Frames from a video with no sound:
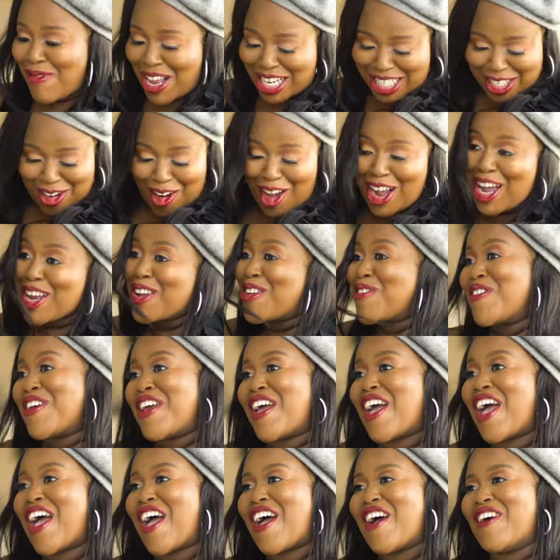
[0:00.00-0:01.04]
mm, much longer I do we
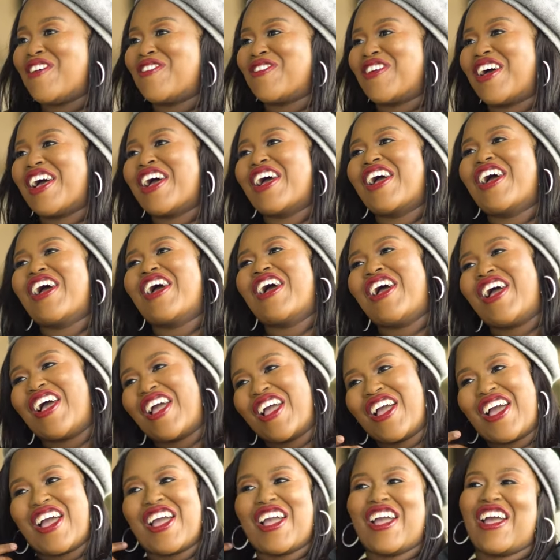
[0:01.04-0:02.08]
know. have? Do we
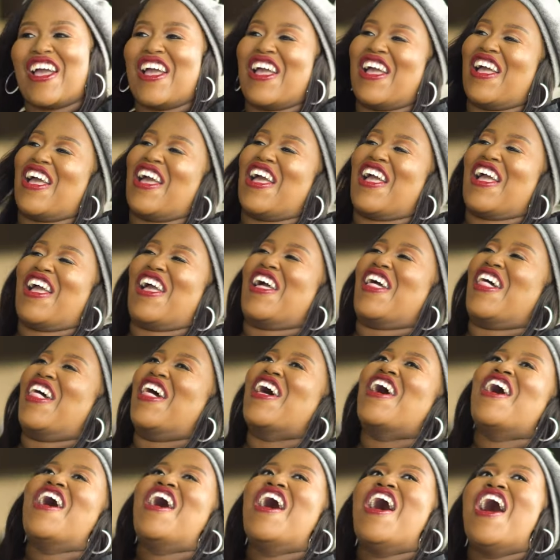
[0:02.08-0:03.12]
have
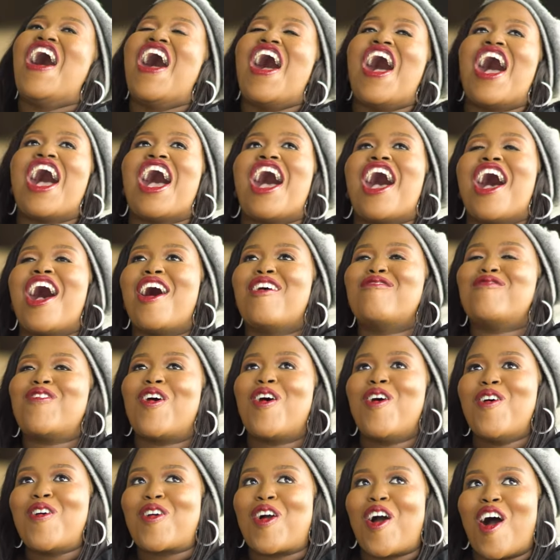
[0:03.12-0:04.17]
time? um,
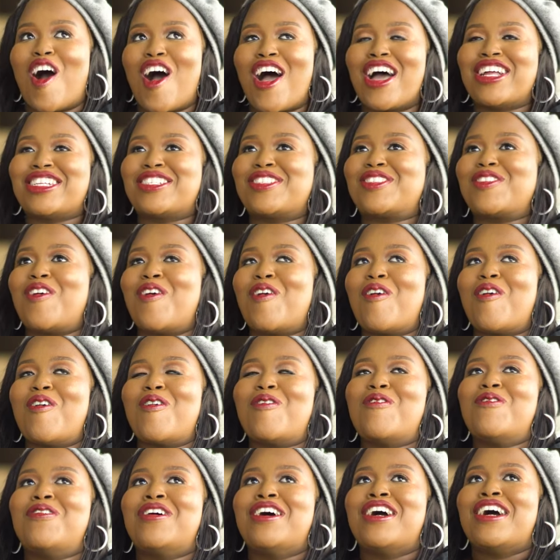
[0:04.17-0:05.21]
oh, God.
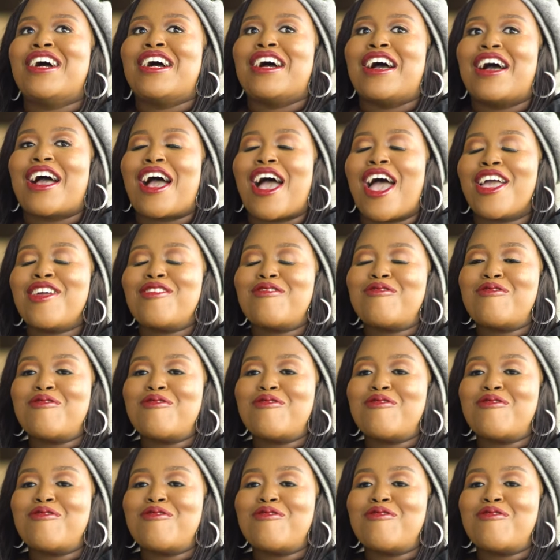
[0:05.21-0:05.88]
So I